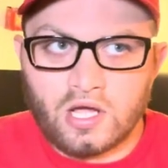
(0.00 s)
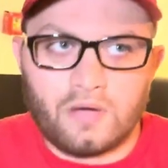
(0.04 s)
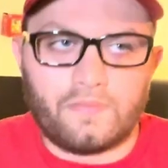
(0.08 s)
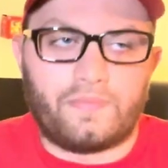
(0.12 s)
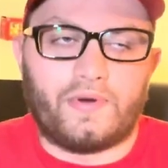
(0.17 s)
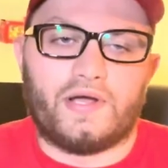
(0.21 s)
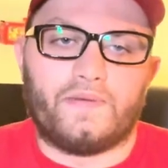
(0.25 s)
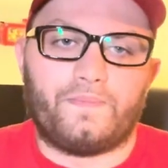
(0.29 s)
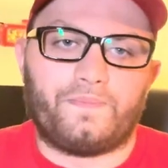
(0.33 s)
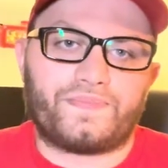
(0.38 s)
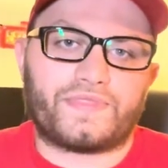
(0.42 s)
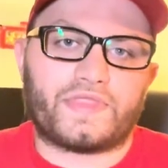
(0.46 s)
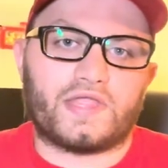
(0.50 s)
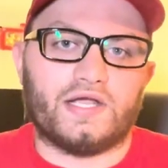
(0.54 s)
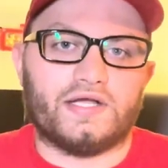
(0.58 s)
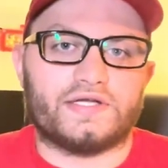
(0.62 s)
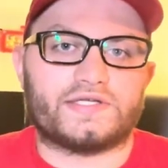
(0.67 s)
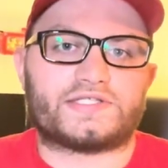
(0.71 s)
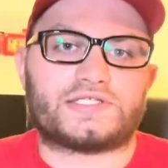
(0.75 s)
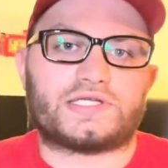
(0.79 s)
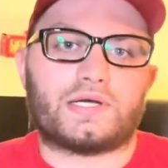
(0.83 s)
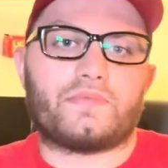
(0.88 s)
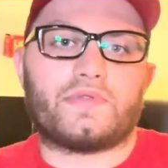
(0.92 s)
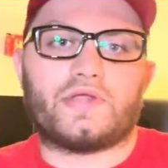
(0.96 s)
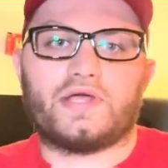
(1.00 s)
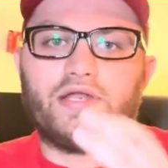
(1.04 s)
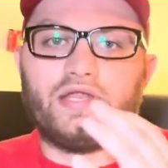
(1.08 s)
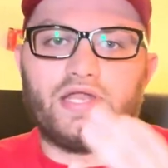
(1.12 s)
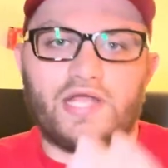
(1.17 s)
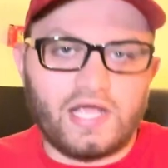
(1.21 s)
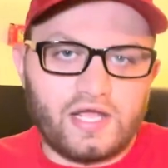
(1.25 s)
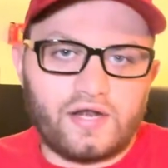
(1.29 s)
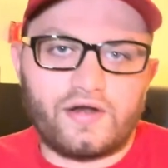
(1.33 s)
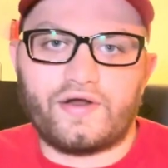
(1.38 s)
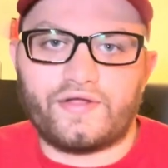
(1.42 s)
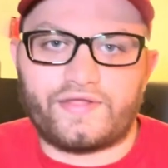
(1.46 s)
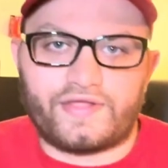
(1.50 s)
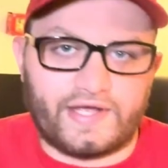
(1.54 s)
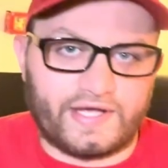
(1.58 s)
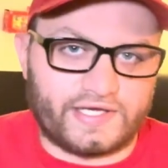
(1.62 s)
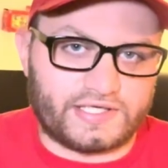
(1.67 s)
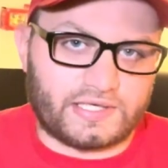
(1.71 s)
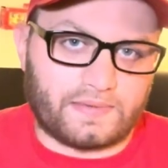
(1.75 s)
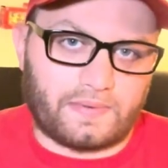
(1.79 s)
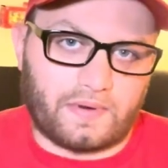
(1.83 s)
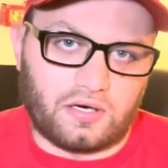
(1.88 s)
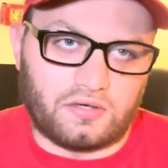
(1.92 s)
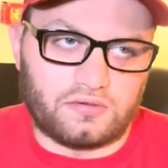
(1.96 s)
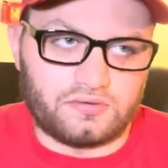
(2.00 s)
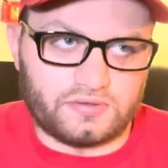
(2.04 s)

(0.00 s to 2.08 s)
But some of the neater things about